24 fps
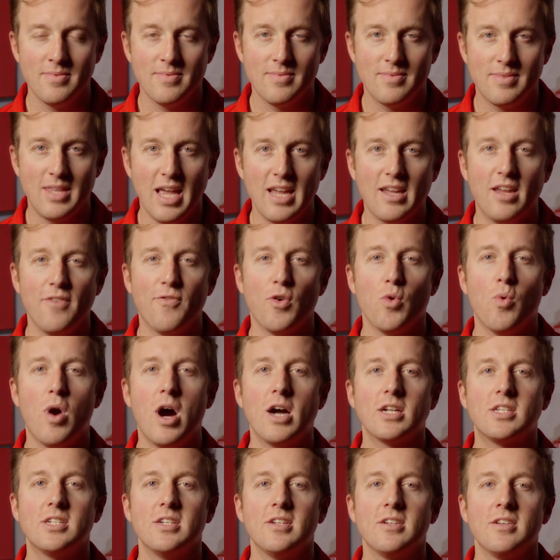Thank you for
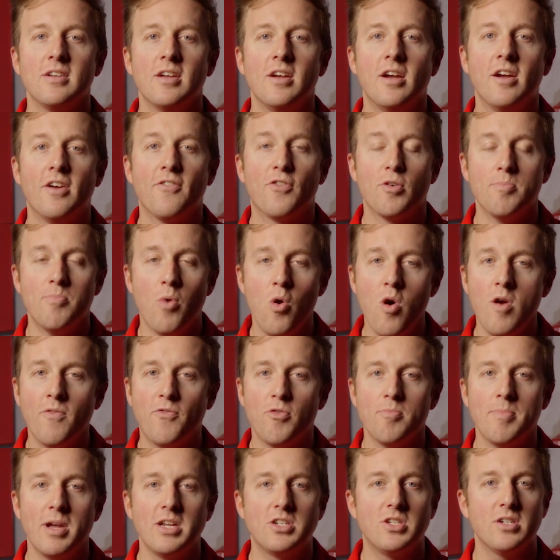watching. For more
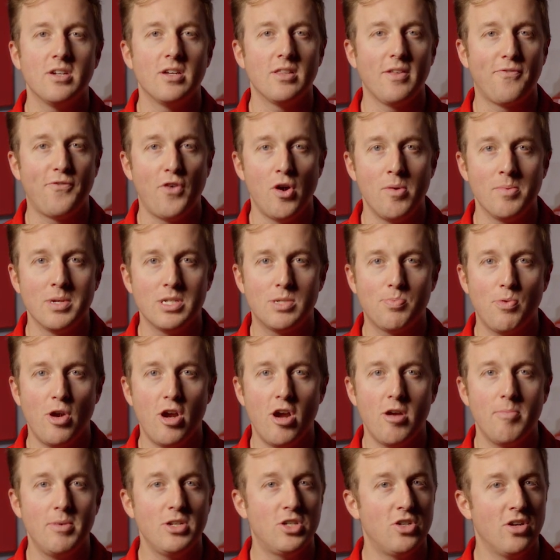information on the foaming sprayer,
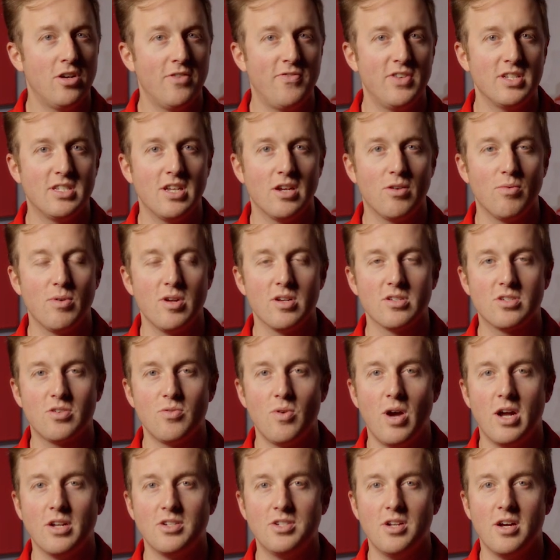be sure to visit
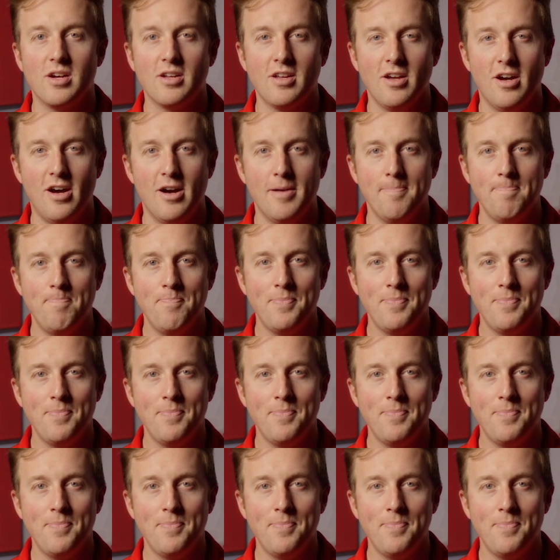griotsgarage.com.